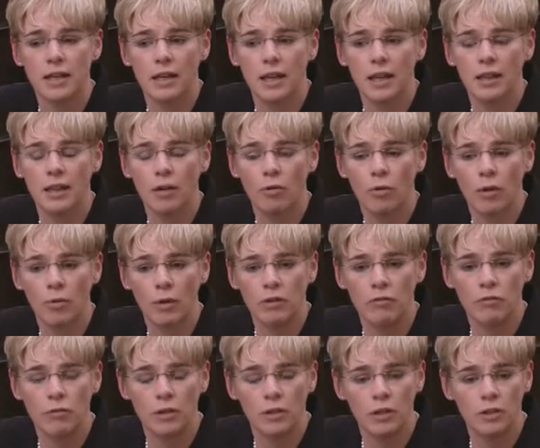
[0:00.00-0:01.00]
And I think what
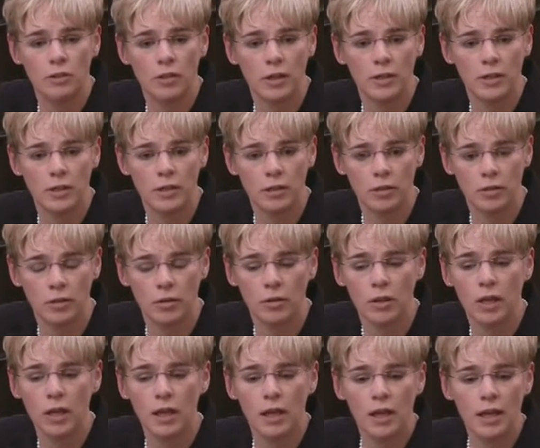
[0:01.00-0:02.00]
we've really tried to do
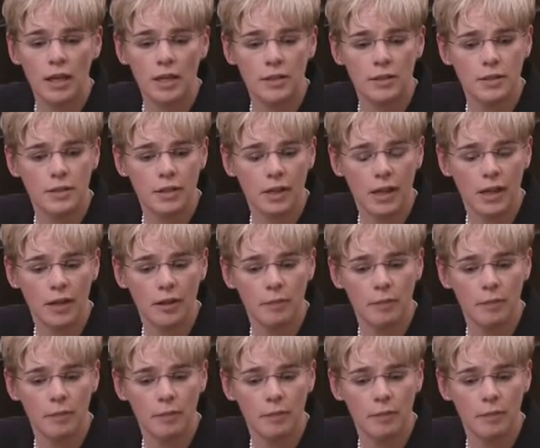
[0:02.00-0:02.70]
is